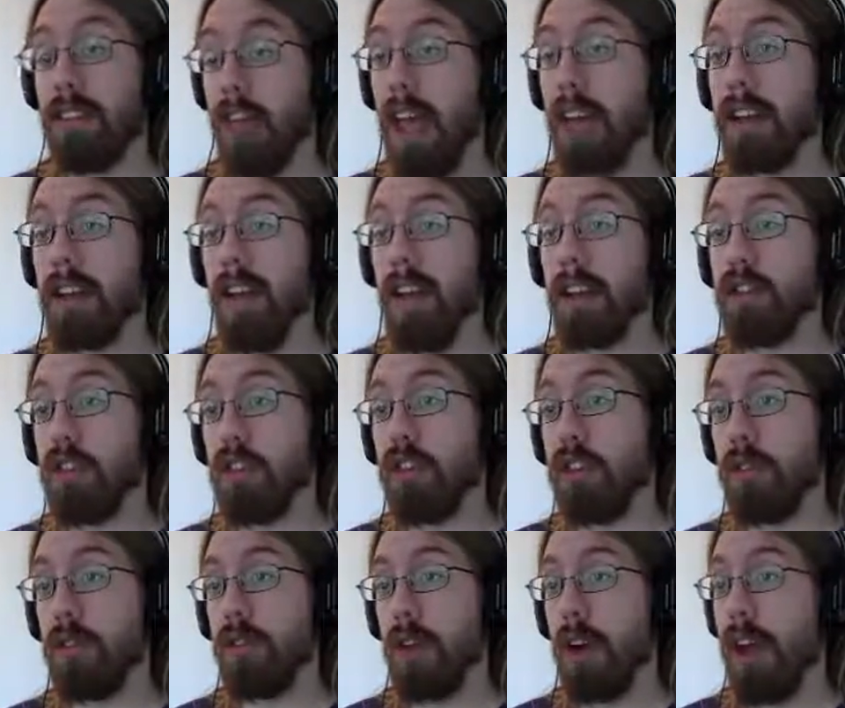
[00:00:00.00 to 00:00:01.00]
That's actually a
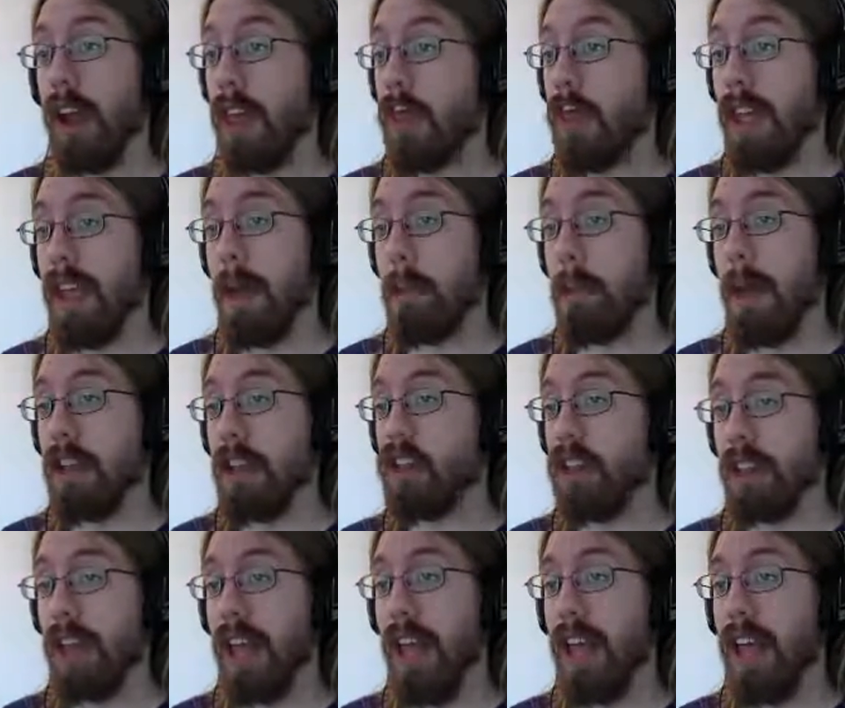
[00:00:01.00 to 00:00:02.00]
true story. I think I
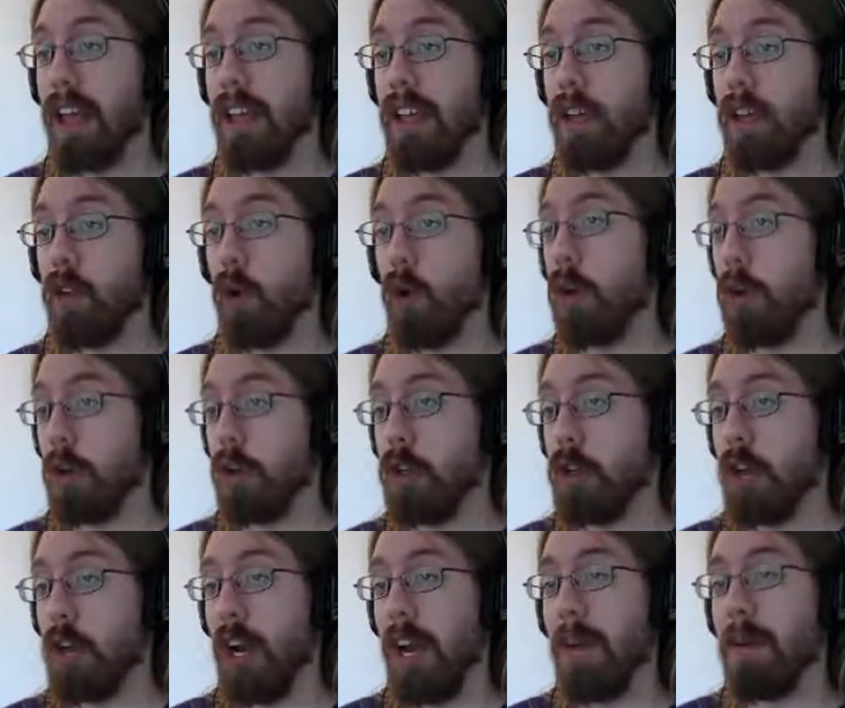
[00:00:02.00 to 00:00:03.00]
mentioned that either on a
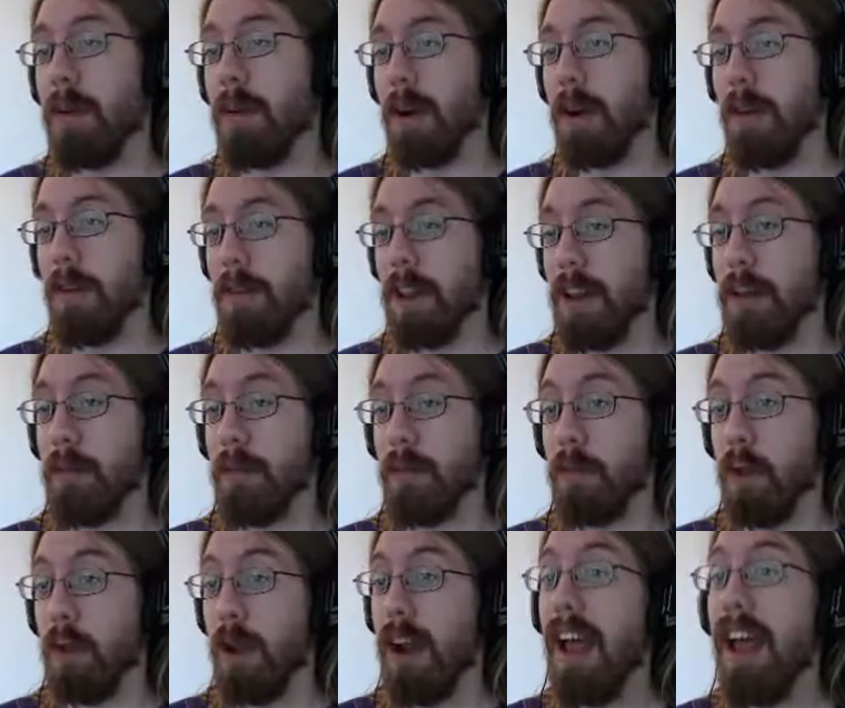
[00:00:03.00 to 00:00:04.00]
stream or on a video
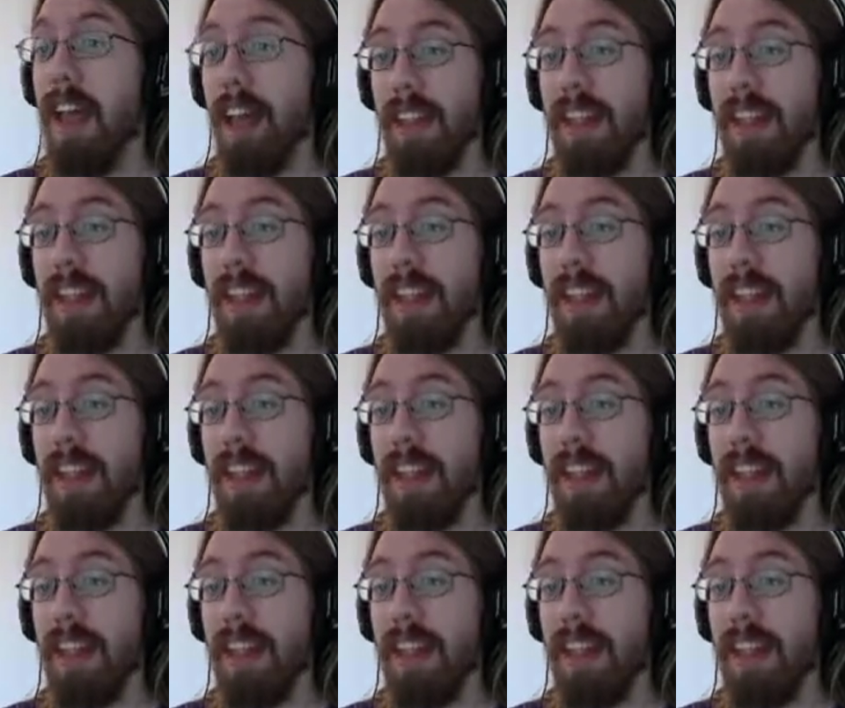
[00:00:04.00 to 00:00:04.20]
before.